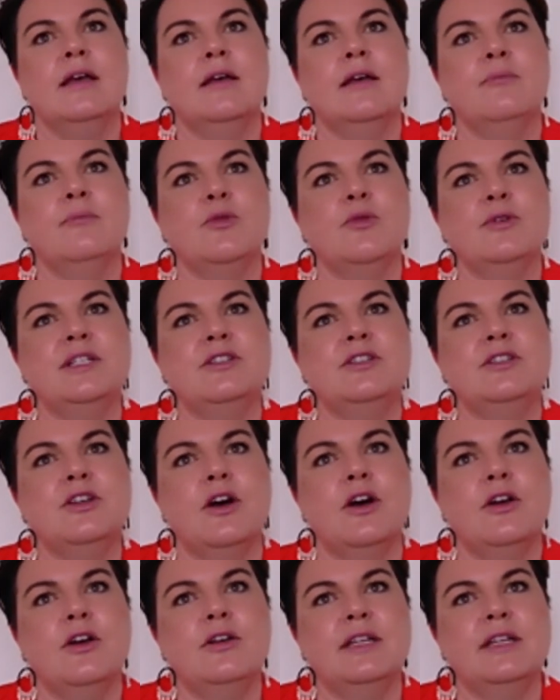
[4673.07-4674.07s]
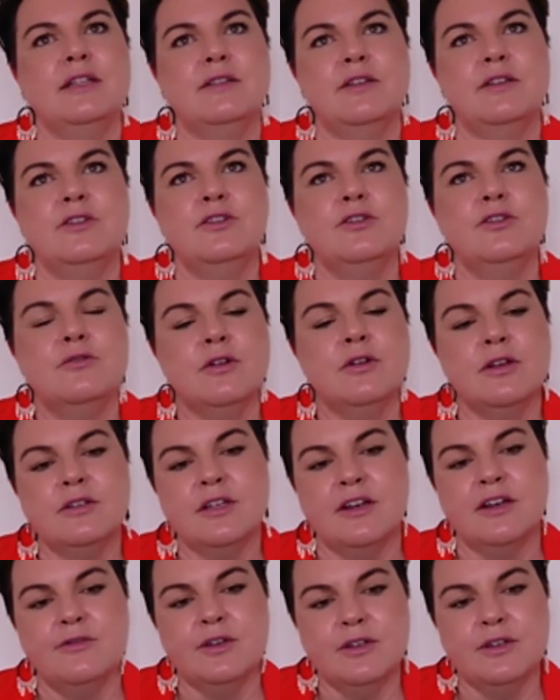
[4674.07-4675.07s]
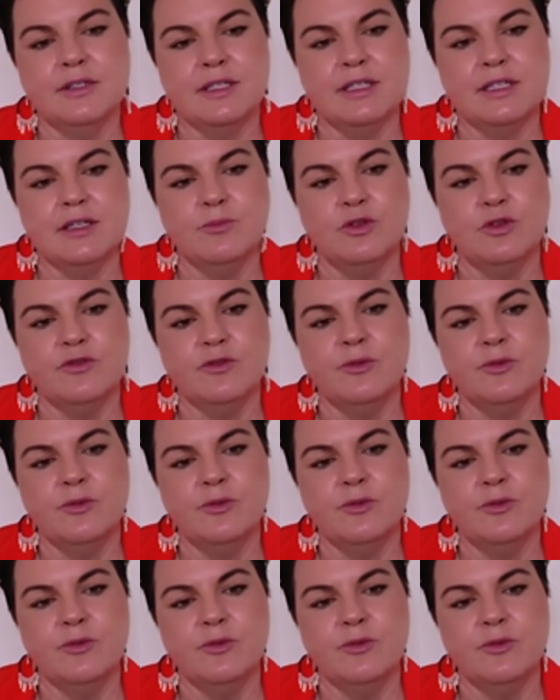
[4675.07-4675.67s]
but we don't, in the neurodiversity movement,